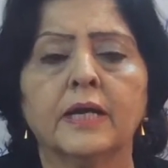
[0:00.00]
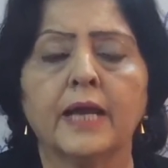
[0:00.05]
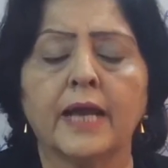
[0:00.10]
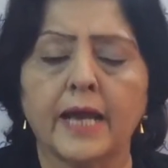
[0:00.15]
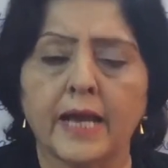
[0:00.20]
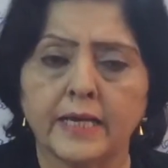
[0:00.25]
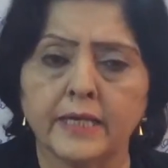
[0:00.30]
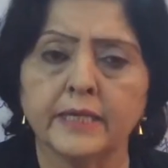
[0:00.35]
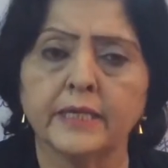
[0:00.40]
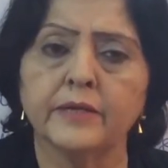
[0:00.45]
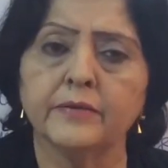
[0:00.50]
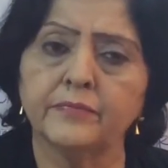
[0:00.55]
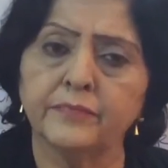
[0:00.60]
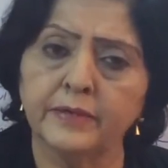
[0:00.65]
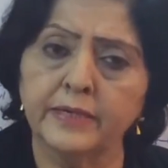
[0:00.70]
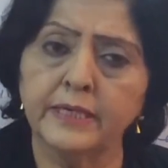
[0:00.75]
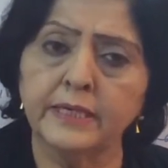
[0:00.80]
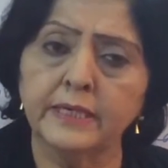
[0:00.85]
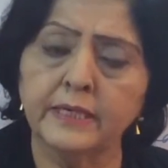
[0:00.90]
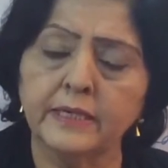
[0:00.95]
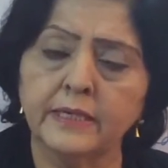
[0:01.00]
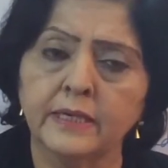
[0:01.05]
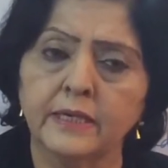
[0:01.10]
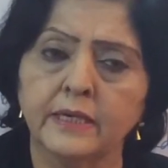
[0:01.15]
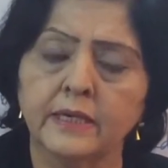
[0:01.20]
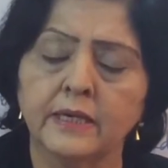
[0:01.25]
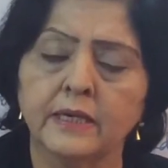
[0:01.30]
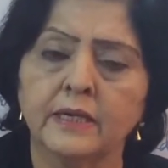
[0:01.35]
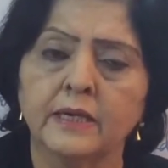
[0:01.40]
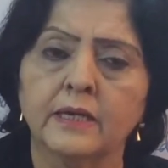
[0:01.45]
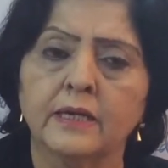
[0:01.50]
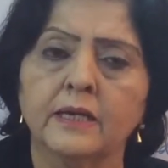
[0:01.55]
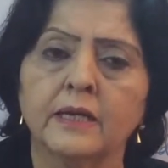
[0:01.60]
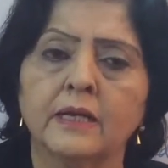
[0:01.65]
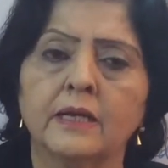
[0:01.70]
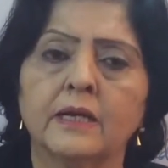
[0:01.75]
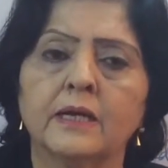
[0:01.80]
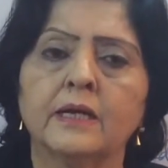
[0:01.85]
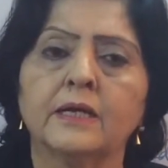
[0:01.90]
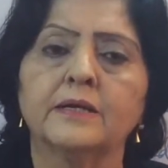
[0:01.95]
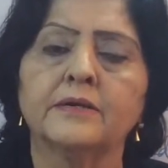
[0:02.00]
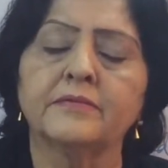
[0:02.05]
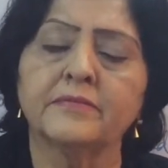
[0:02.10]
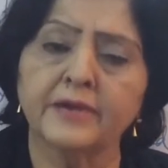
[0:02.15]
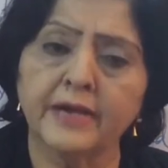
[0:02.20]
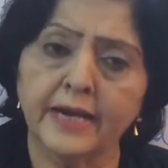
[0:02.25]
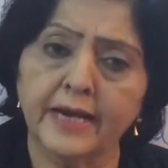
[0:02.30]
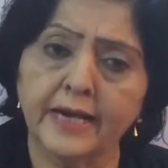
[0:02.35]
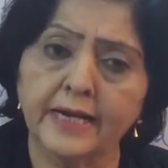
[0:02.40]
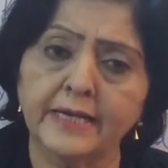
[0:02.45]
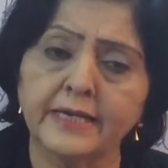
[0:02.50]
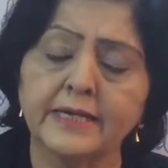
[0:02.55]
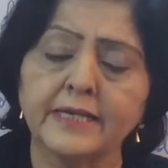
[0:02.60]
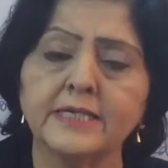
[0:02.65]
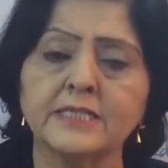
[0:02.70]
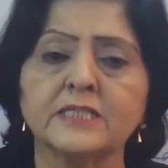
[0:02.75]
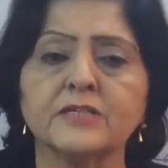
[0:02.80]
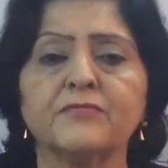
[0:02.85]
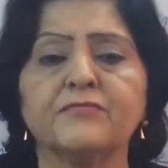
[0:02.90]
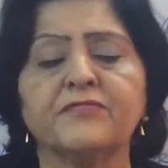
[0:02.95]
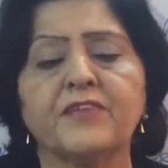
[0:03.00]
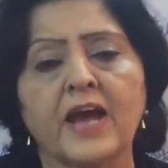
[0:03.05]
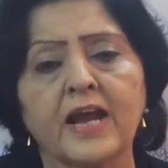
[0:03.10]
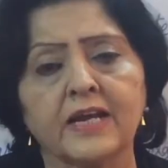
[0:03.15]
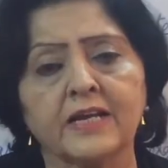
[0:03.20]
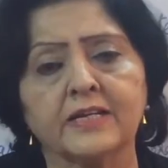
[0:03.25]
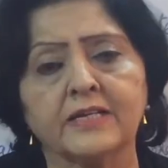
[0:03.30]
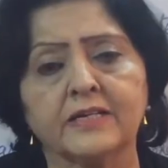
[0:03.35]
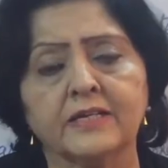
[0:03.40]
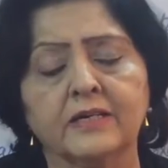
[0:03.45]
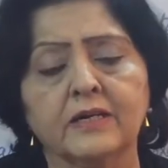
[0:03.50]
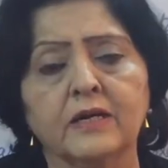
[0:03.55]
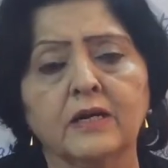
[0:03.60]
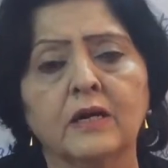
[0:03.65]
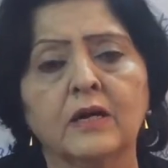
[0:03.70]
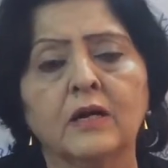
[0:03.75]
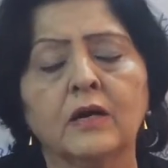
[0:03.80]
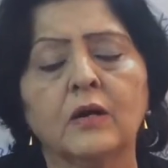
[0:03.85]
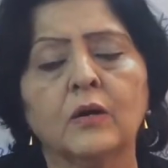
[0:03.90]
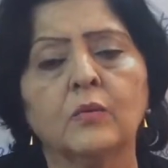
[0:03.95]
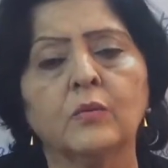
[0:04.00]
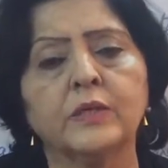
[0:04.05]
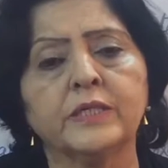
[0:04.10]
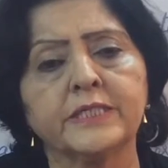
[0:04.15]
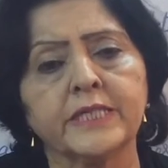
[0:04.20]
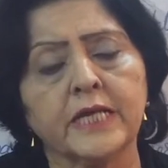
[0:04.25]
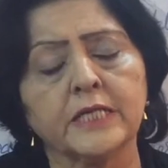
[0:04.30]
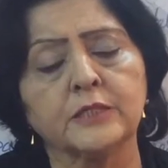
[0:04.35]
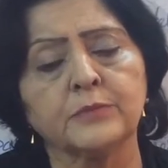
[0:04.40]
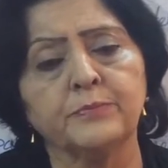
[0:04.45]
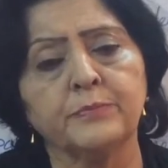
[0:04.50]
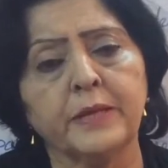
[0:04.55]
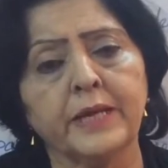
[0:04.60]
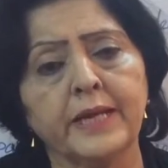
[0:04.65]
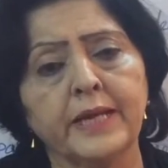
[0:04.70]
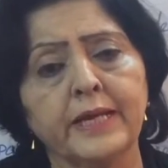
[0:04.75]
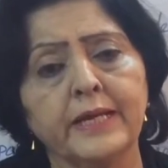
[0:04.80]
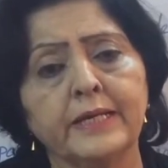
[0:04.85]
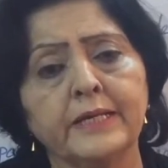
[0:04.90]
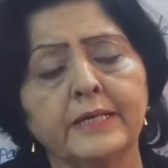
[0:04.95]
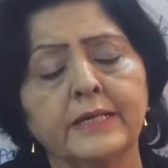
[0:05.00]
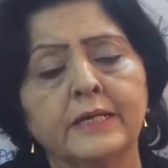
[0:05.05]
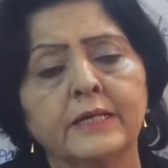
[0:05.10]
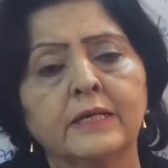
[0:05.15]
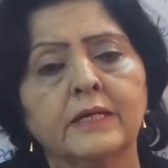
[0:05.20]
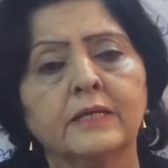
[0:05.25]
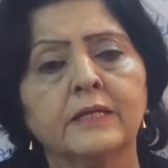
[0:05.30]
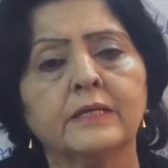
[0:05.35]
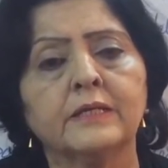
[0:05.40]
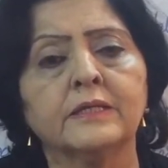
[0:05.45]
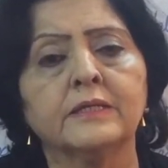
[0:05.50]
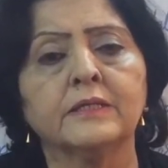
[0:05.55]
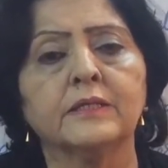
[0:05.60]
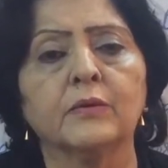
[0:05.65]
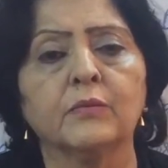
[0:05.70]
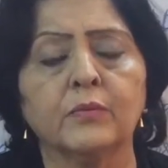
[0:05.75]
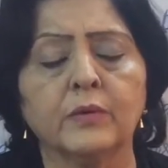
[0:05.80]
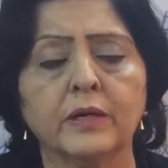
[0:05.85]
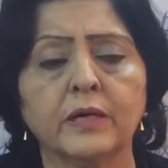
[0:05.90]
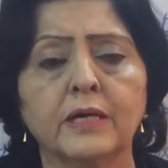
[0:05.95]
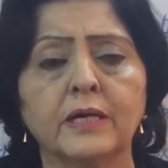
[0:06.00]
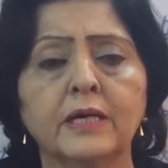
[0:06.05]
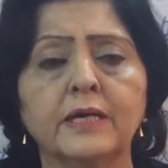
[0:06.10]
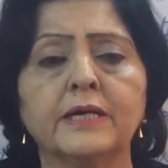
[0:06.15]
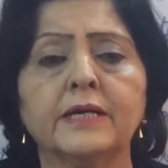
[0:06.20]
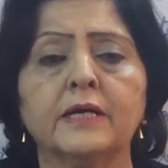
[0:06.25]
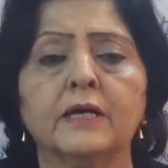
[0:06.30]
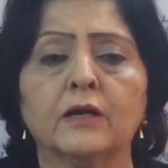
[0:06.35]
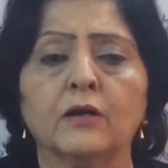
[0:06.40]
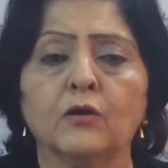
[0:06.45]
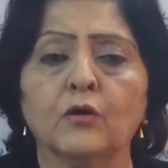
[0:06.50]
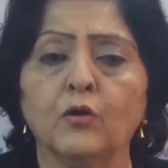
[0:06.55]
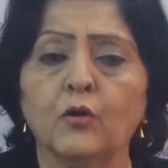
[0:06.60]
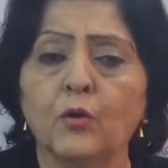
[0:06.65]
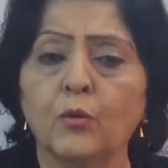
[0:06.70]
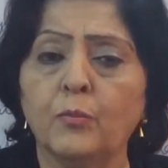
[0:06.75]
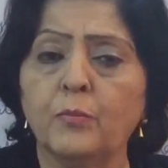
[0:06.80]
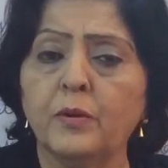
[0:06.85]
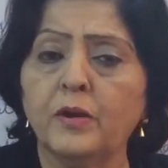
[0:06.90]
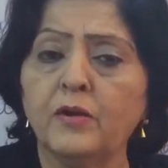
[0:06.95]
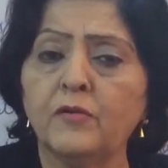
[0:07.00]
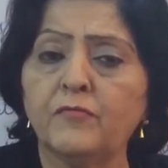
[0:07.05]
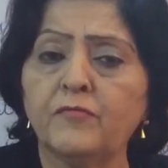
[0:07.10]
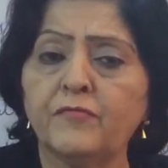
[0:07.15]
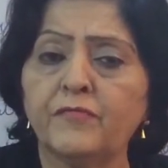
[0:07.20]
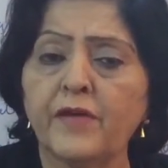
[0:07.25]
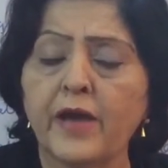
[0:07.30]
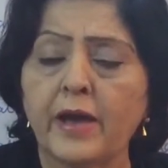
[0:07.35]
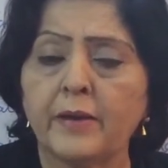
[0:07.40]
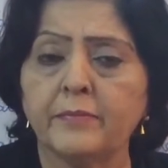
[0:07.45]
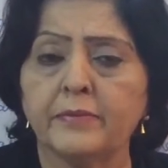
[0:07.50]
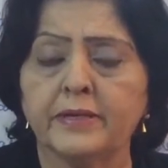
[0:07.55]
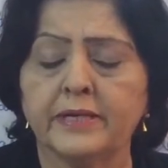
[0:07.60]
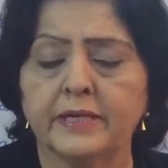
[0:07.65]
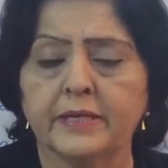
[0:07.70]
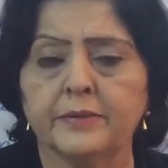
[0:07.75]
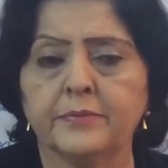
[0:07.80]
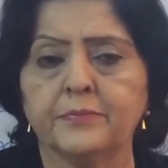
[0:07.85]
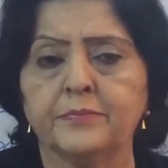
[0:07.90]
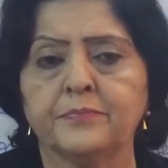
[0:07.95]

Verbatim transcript: And even trade is a factor which has made the world a global family.